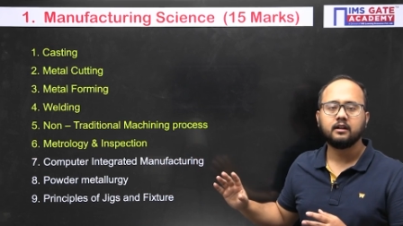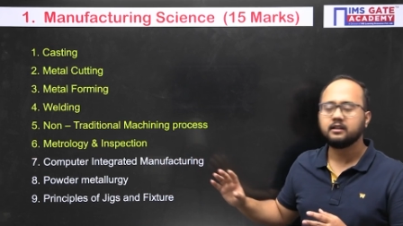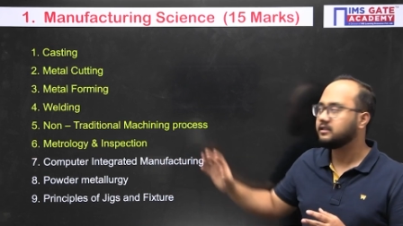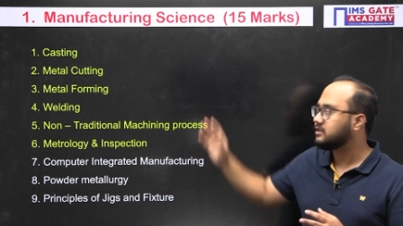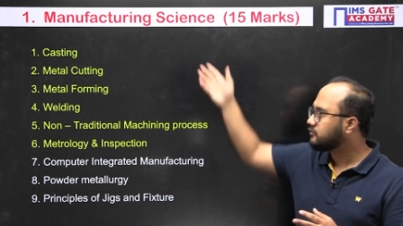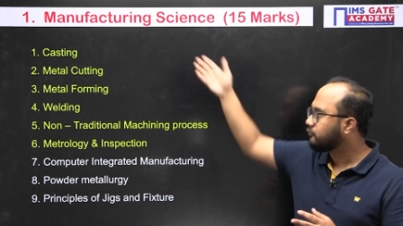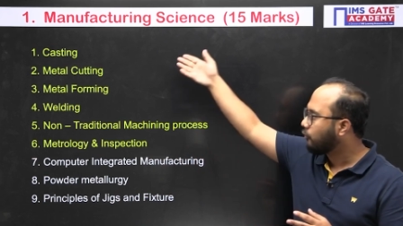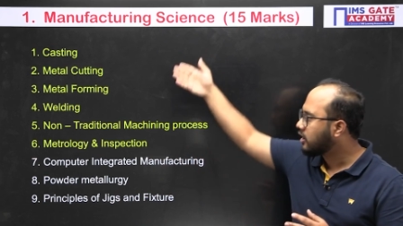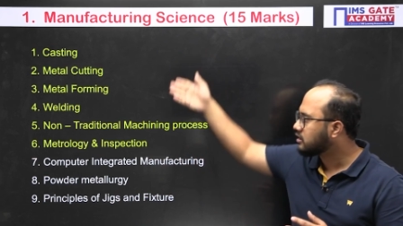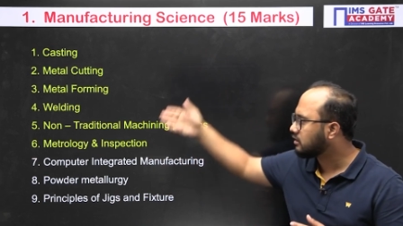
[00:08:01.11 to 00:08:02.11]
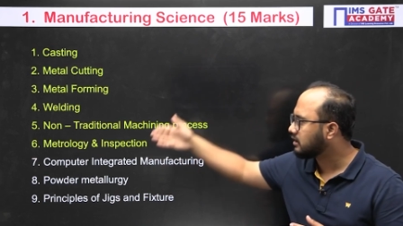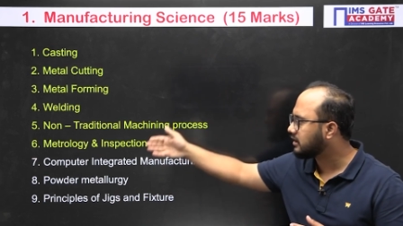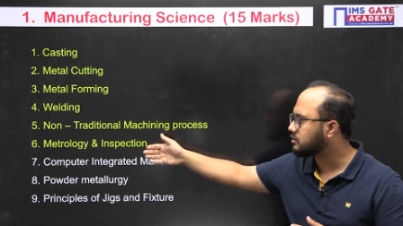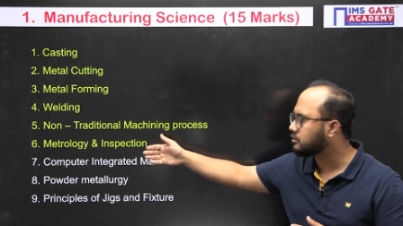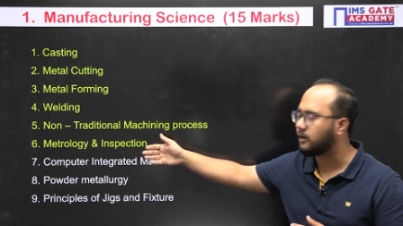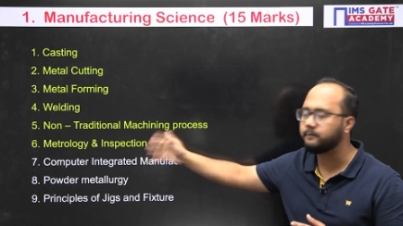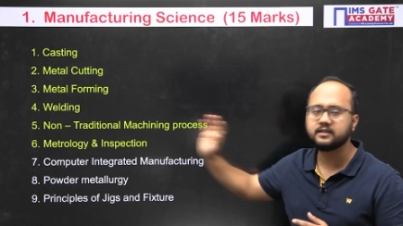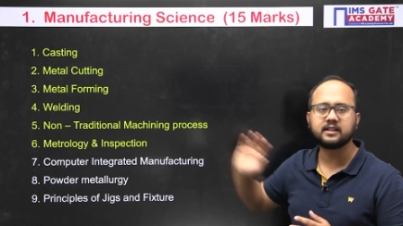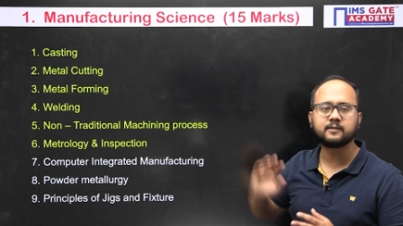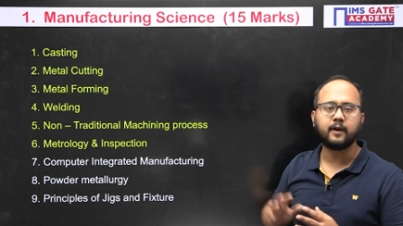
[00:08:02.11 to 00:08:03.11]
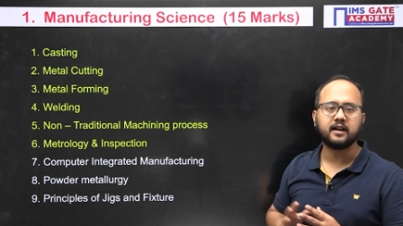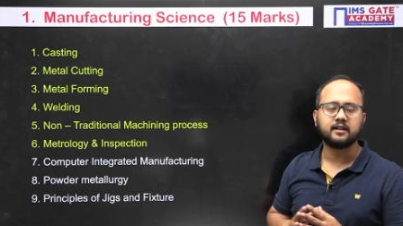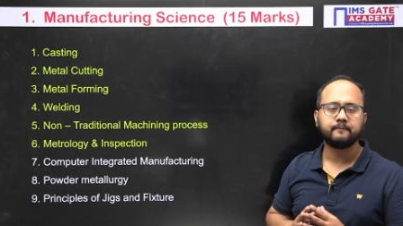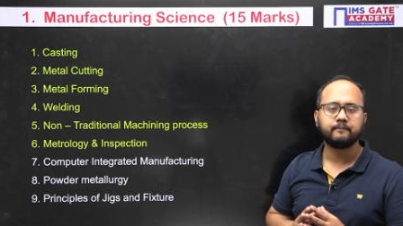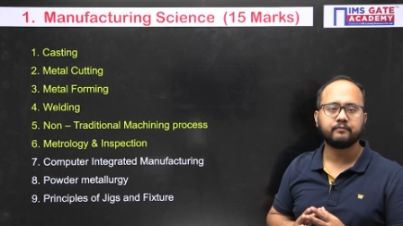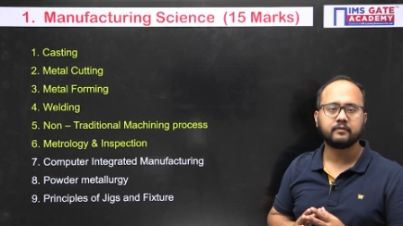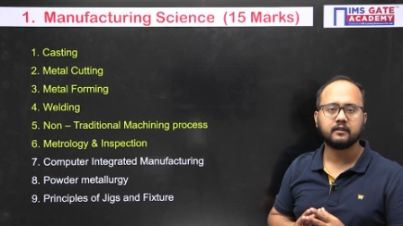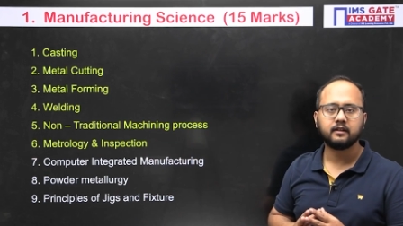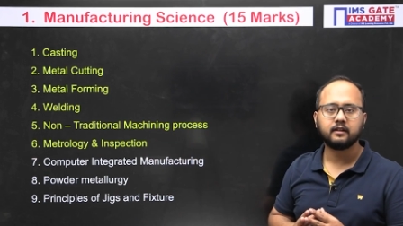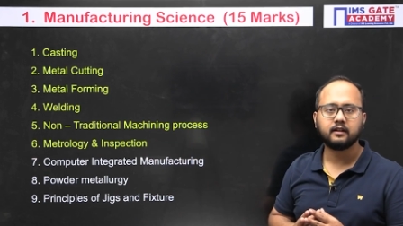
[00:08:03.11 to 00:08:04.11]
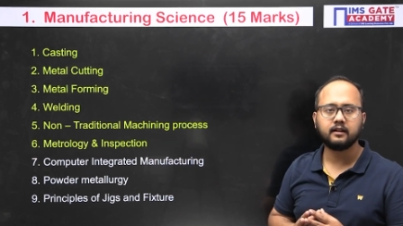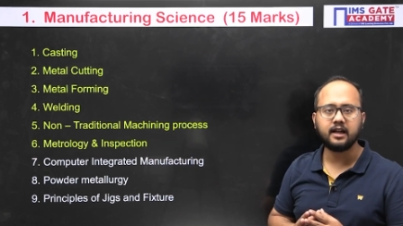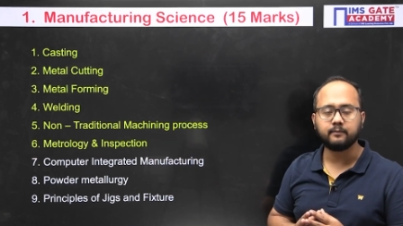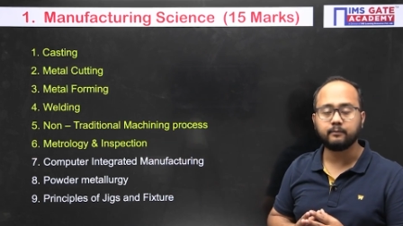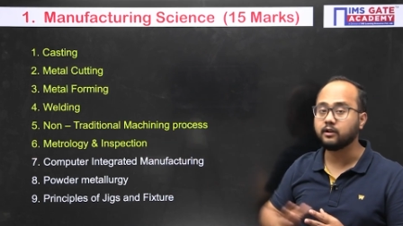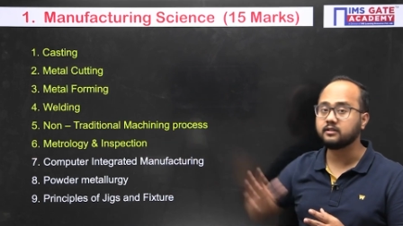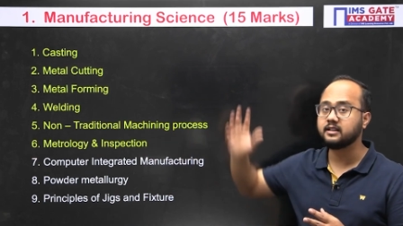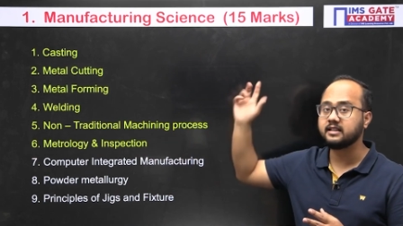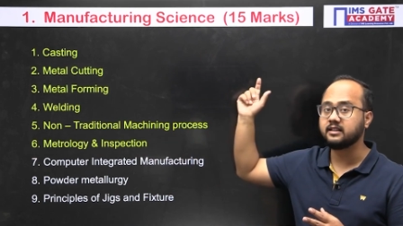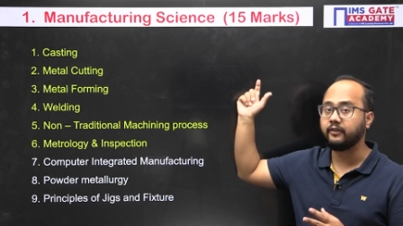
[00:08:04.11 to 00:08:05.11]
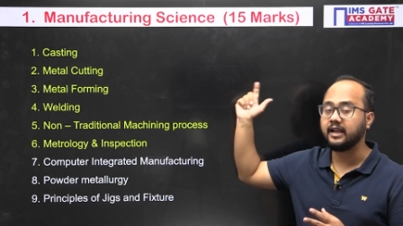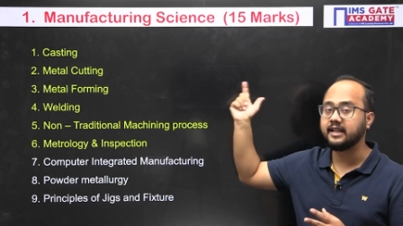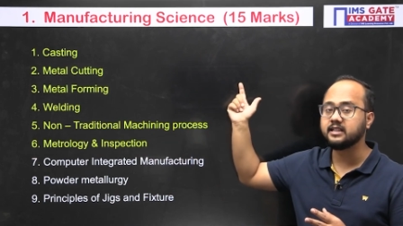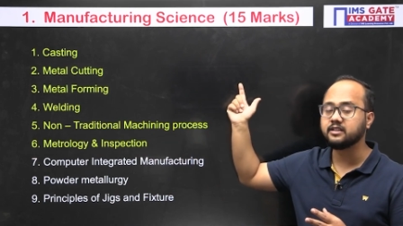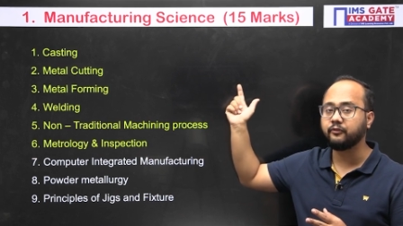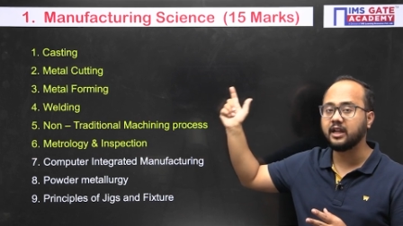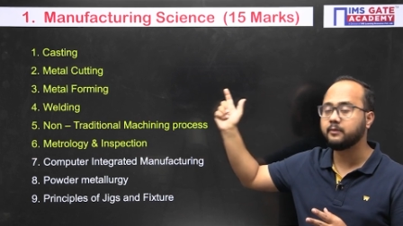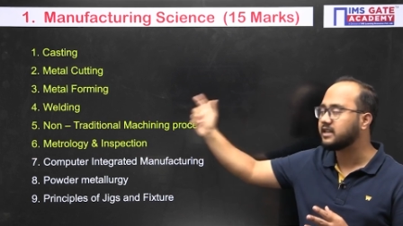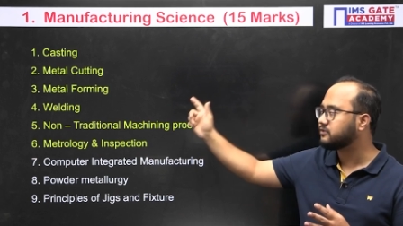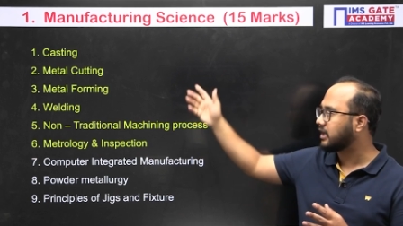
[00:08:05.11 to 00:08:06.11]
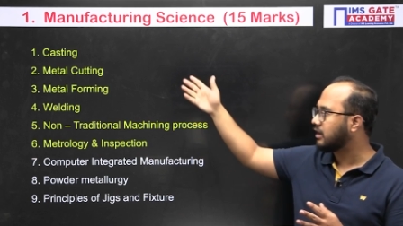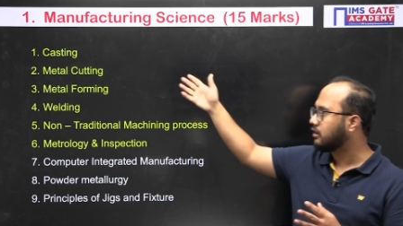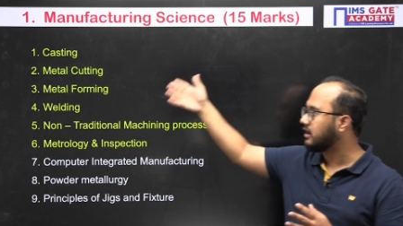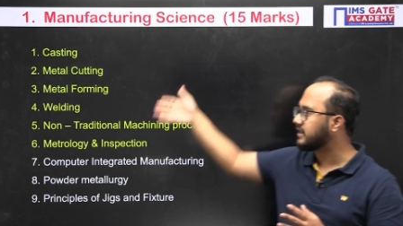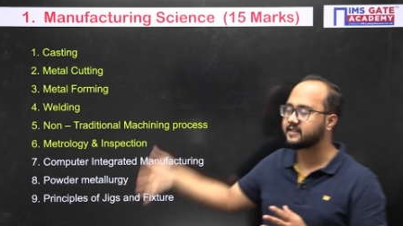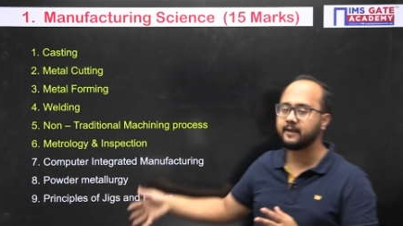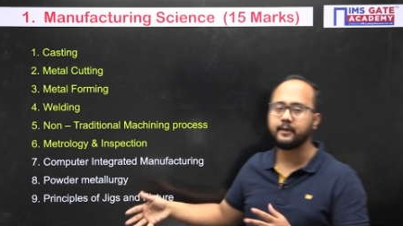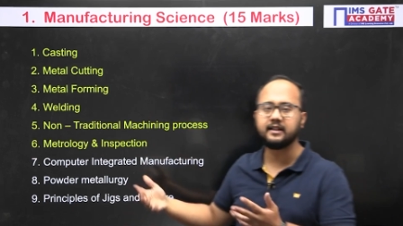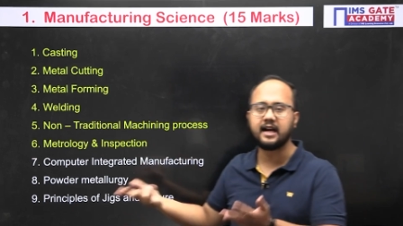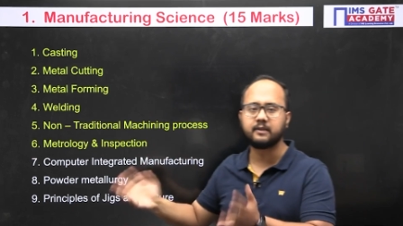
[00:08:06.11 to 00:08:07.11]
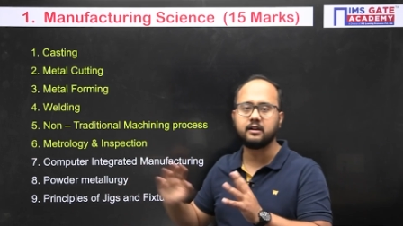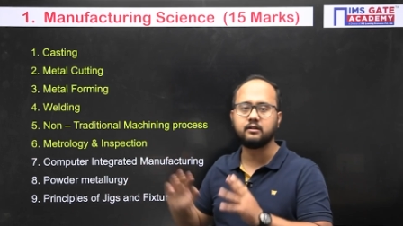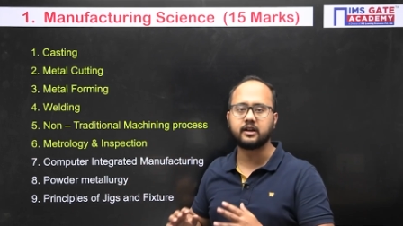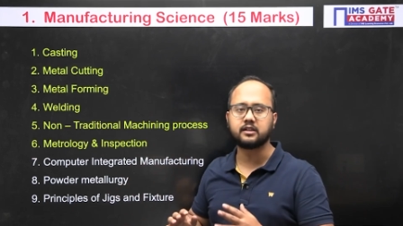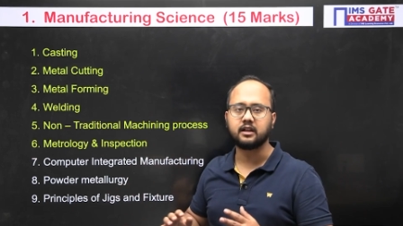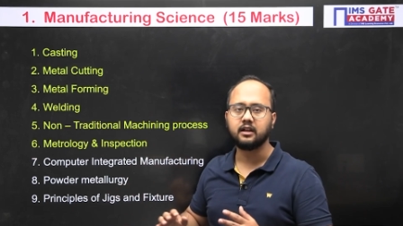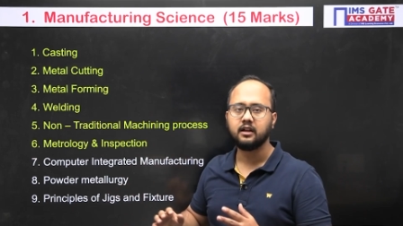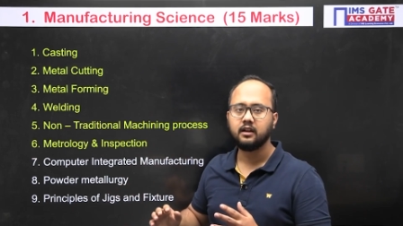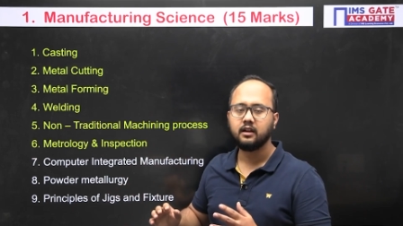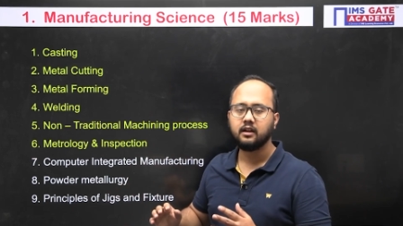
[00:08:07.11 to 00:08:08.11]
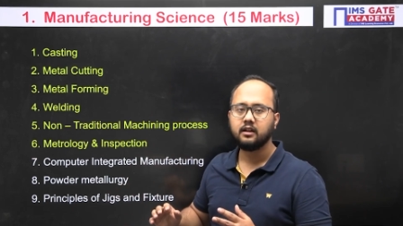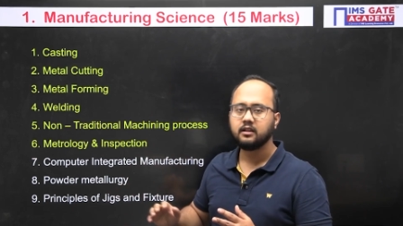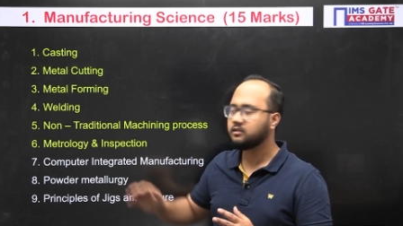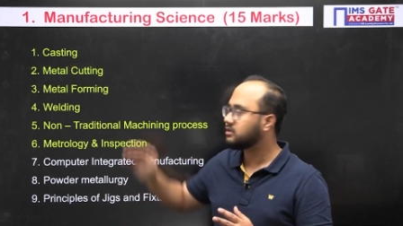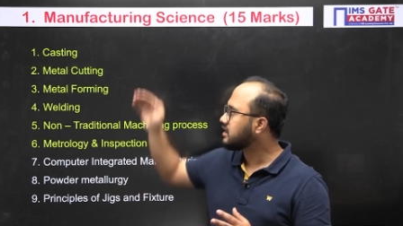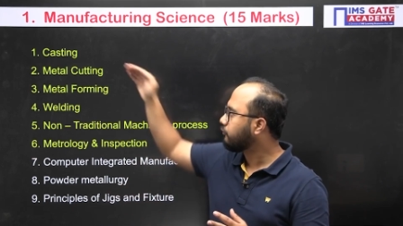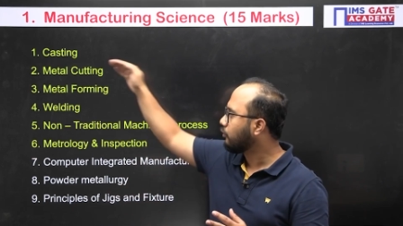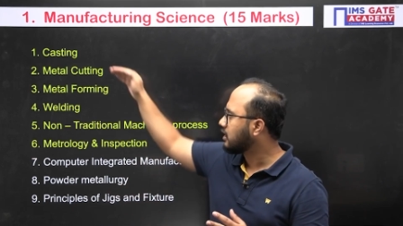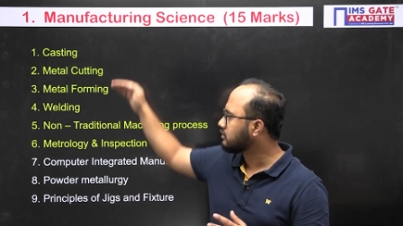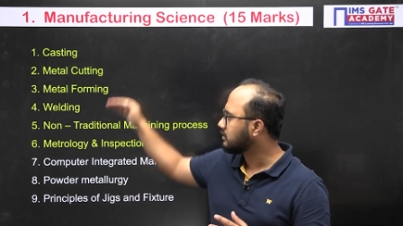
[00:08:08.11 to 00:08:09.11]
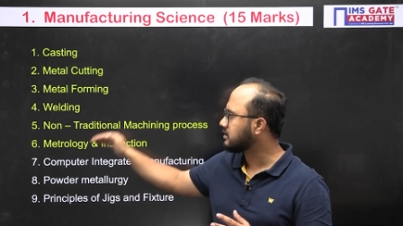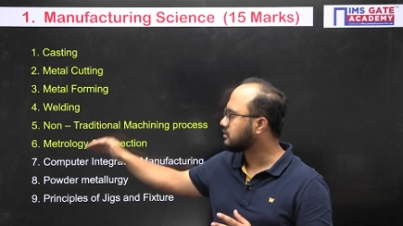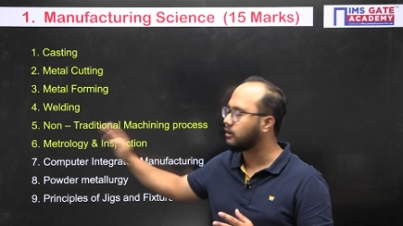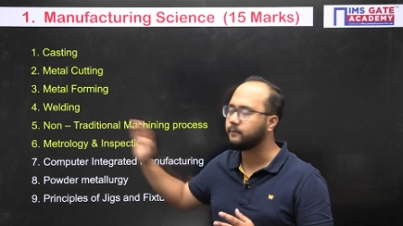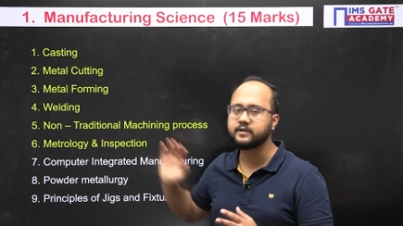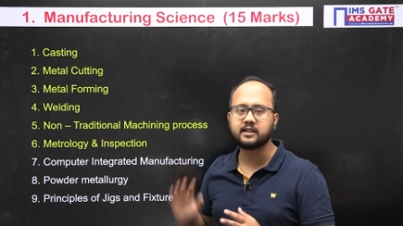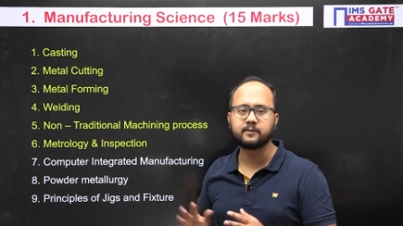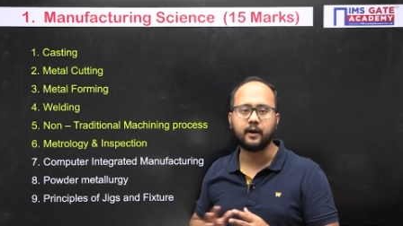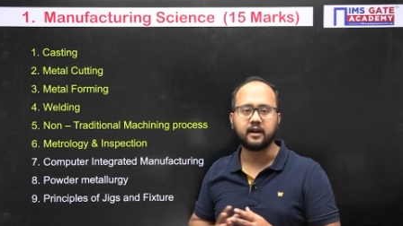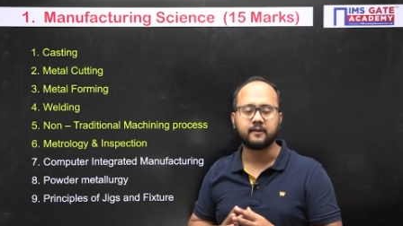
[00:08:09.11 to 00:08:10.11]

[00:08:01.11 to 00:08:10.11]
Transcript: Just focus on this top six part, right? Because as the weightage is fifteen marks, we cannot skip entire manufacturing. So just focus on this top six part,